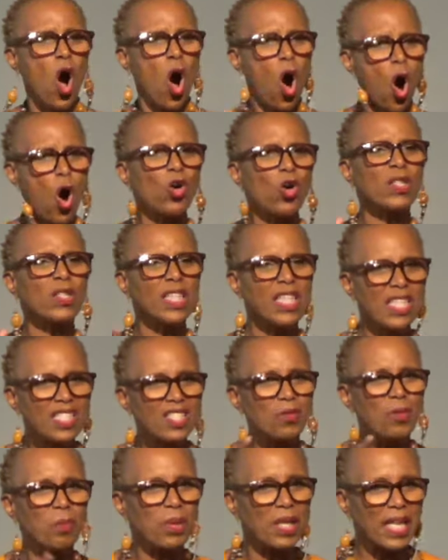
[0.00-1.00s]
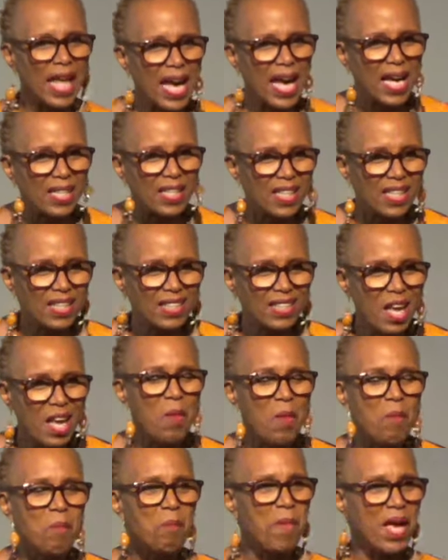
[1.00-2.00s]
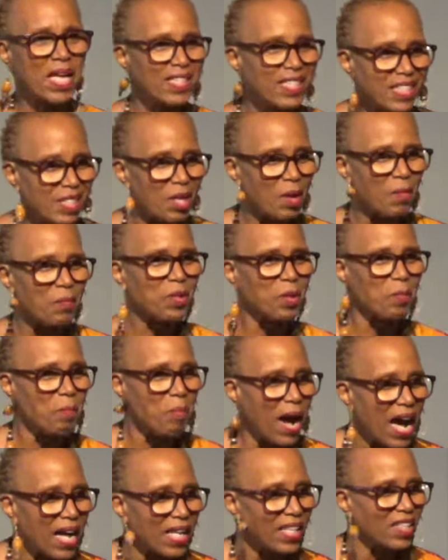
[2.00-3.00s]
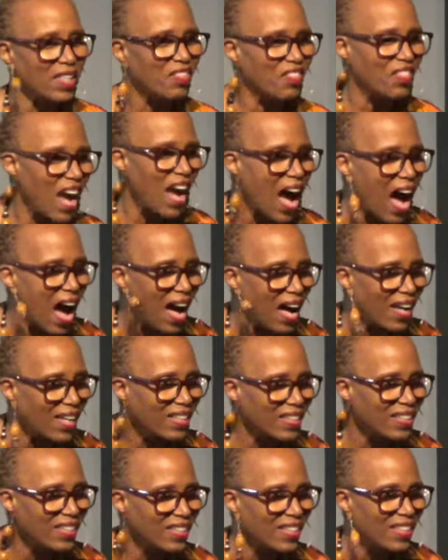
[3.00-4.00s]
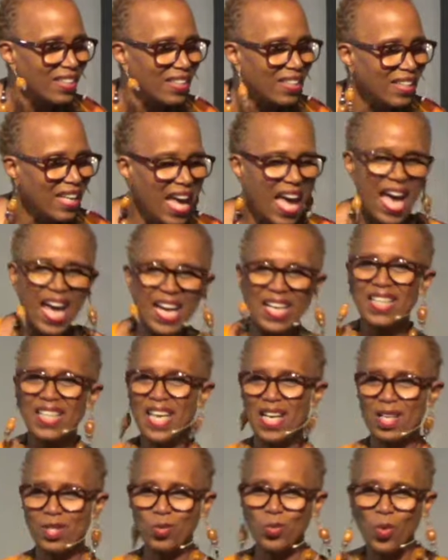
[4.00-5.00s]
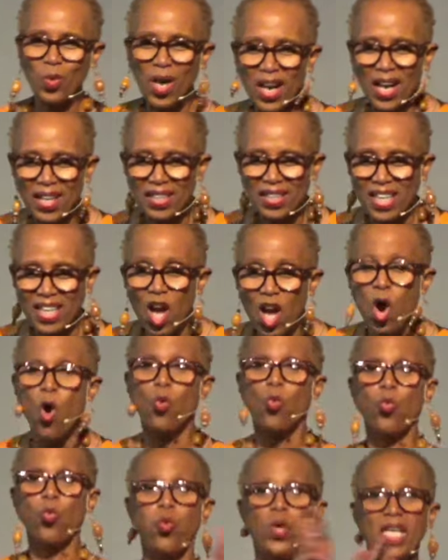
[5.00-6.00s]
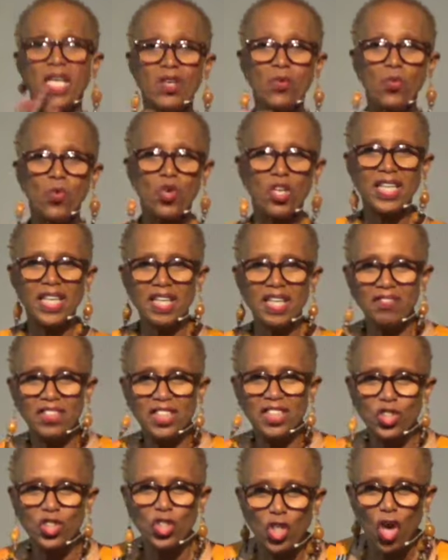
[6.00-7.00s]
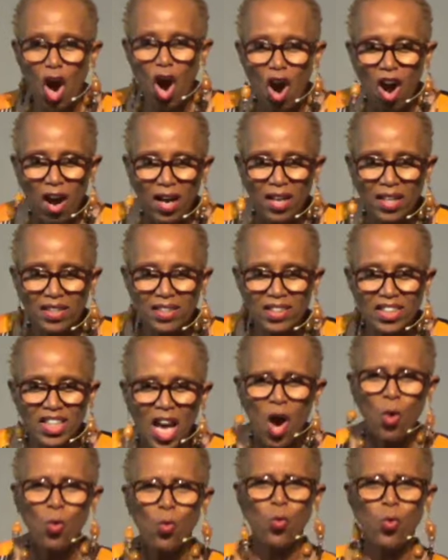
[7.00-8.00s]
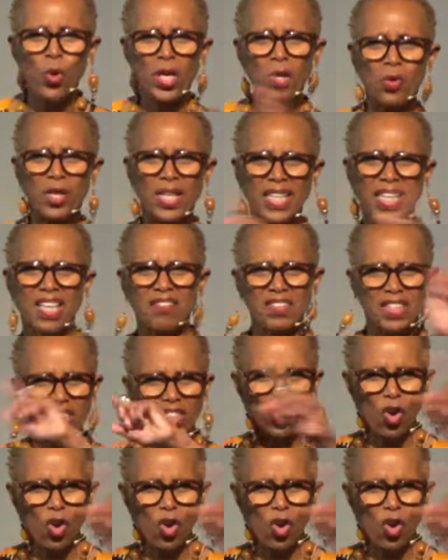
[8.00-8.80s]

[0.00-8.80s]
on this planet makes up the body of God. And guess what? We were given charge. We were given